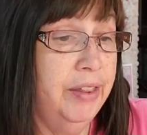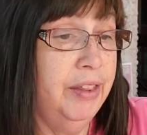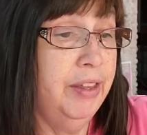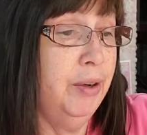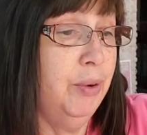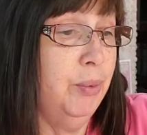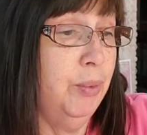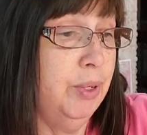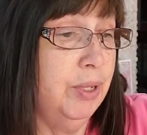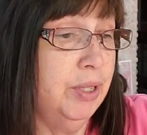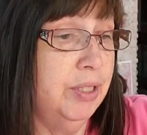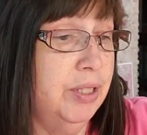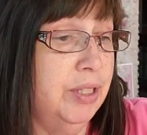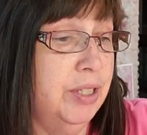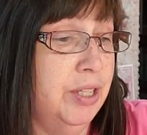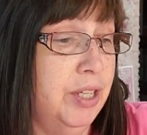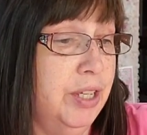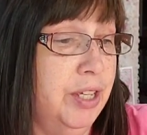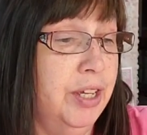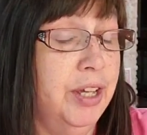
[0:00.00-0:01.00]
There
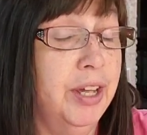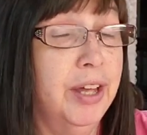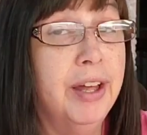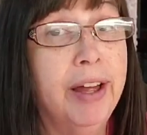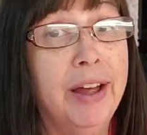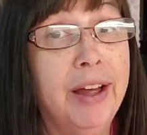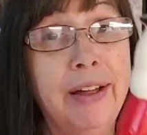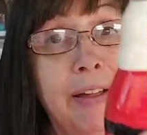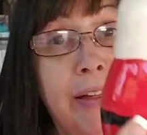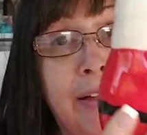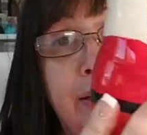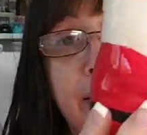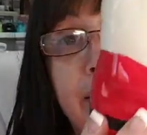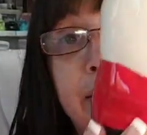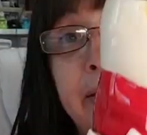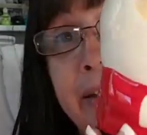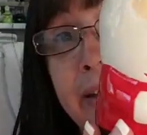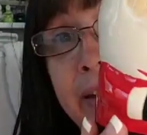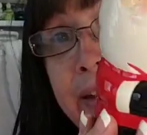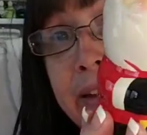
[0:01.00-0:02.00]
was
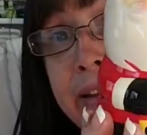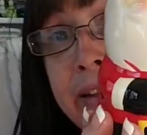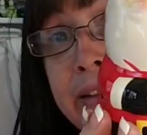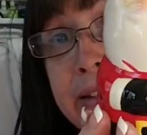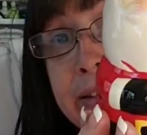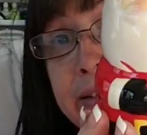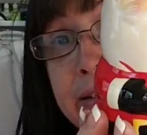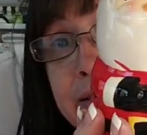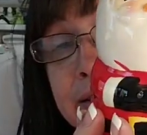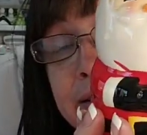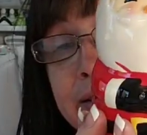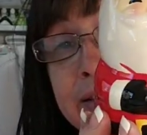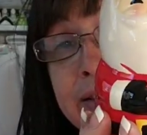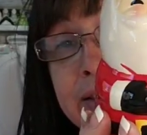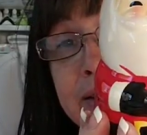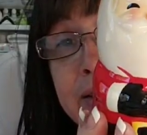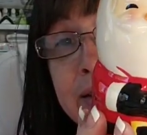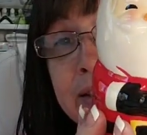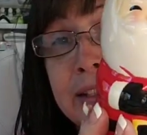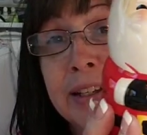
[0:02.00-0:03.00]

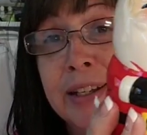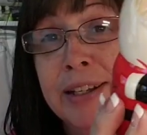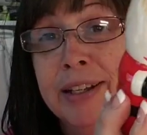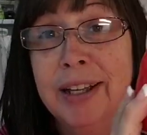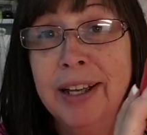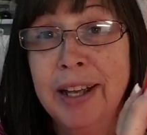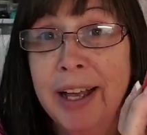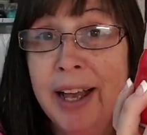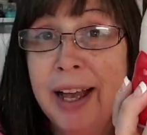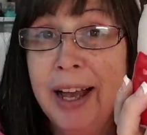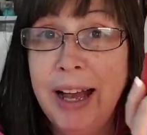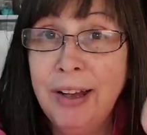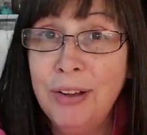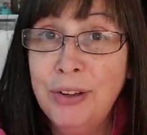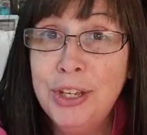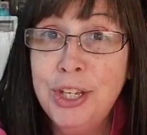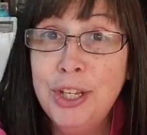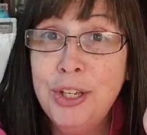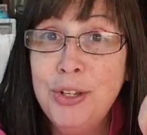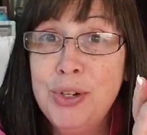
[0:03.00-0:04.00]
this. How
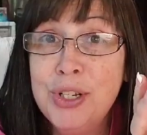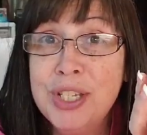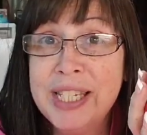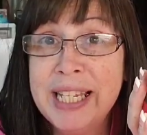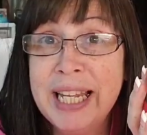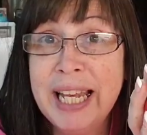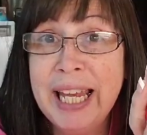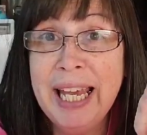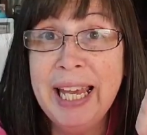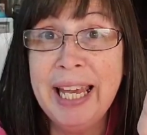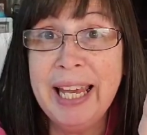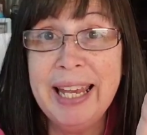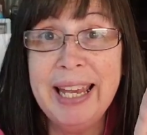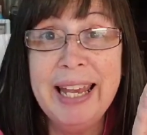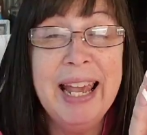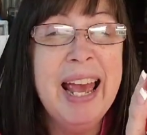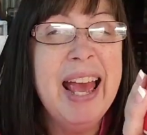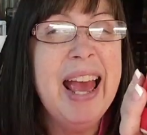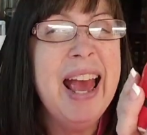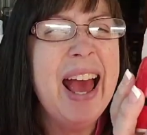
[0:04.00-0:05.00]
cute is
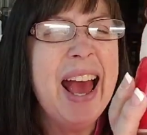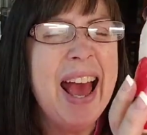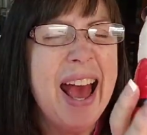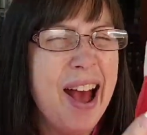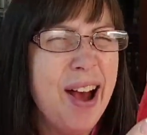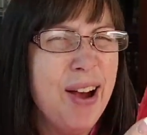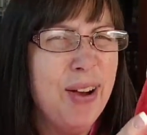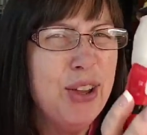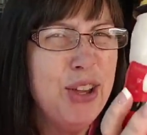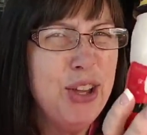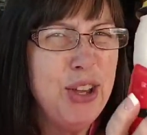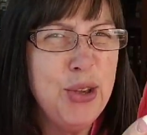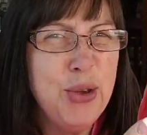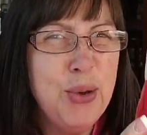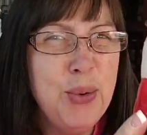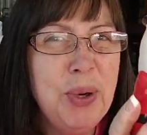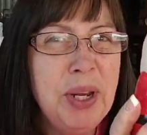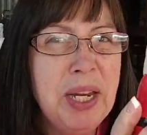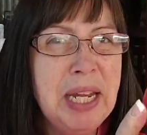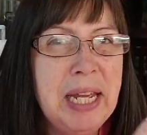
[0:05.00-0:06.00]
he? How
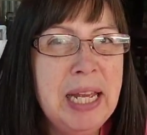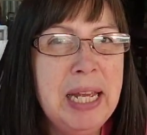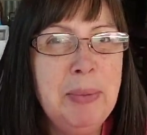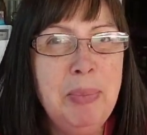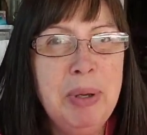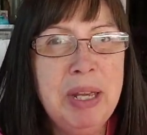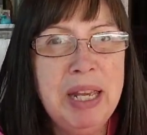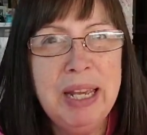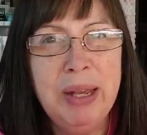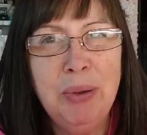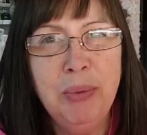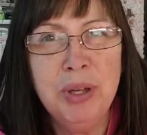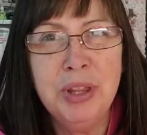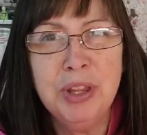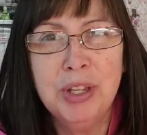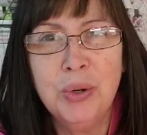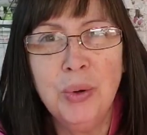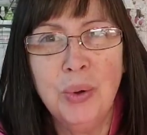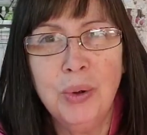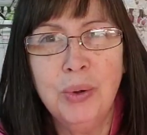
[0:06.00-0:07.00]
cute would he be
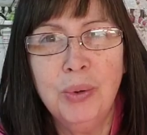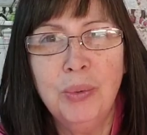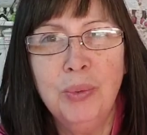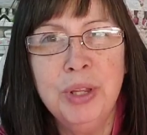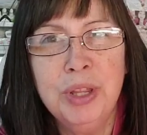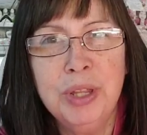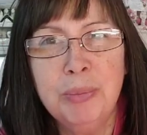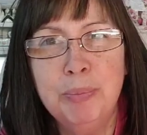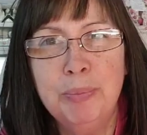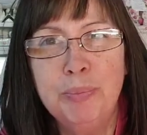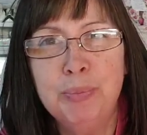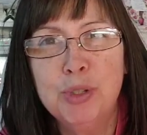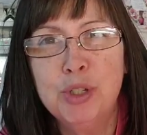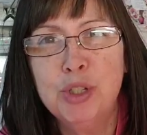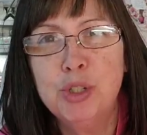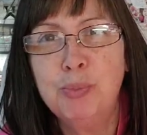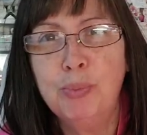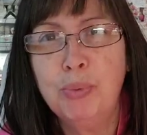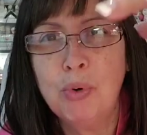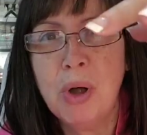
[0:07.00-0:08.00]
with an with a
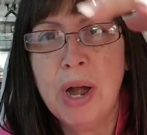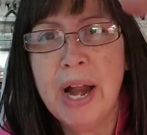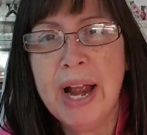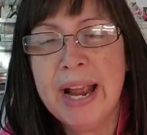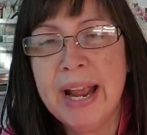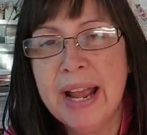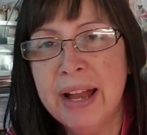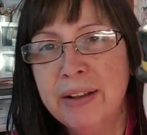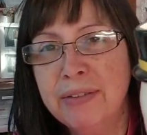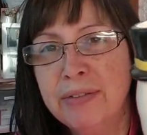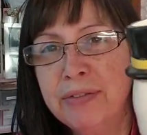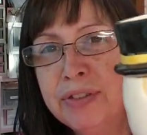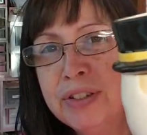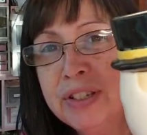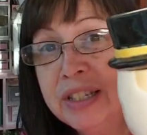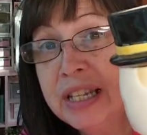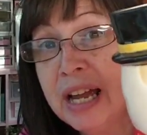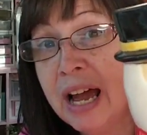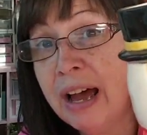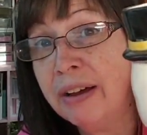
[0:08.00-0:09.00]
spray of
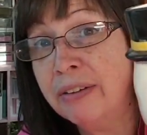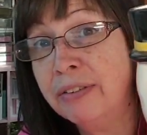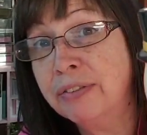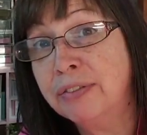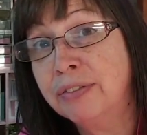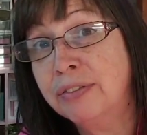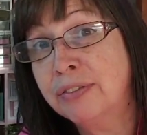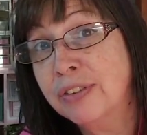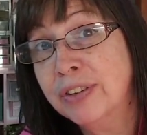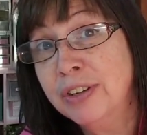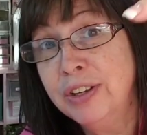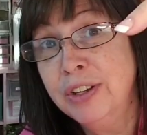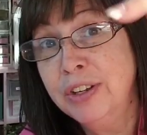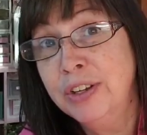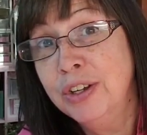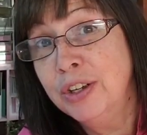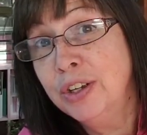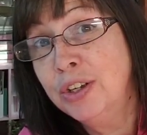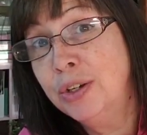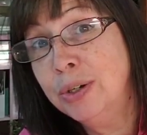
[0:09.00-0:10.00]
stuff,
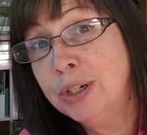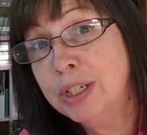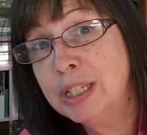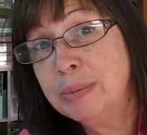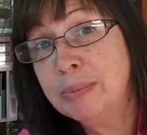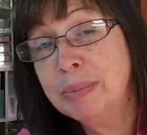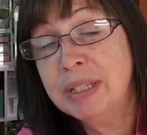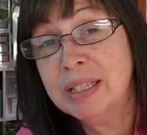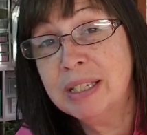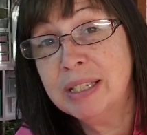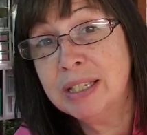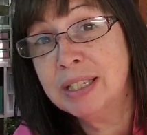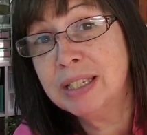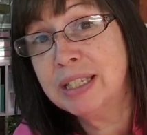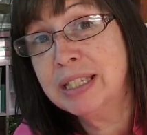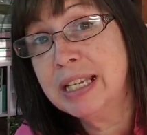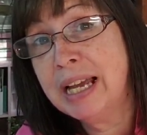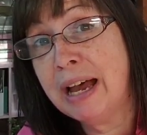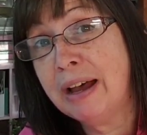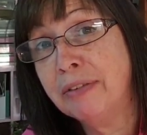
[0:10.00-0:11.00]
Christmas
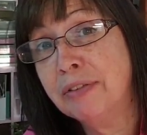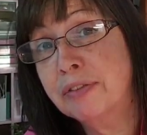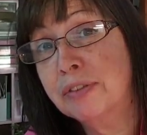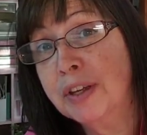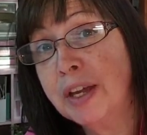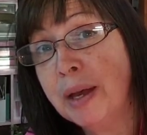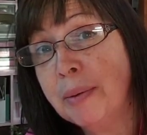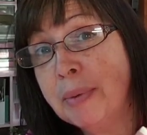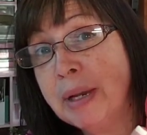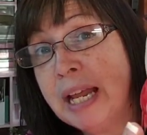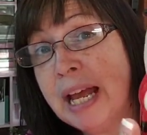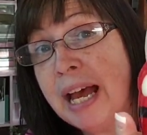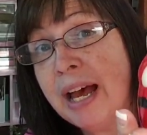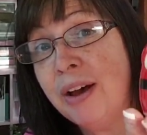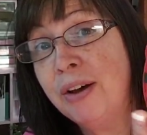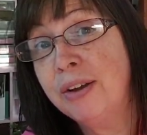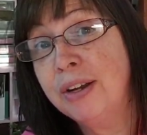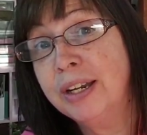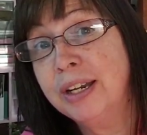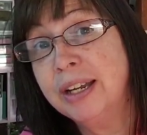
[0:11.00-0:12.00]
stuff coming
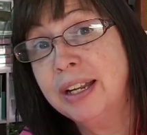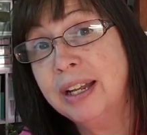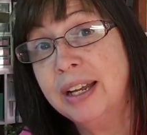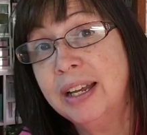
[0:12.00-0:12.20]
out.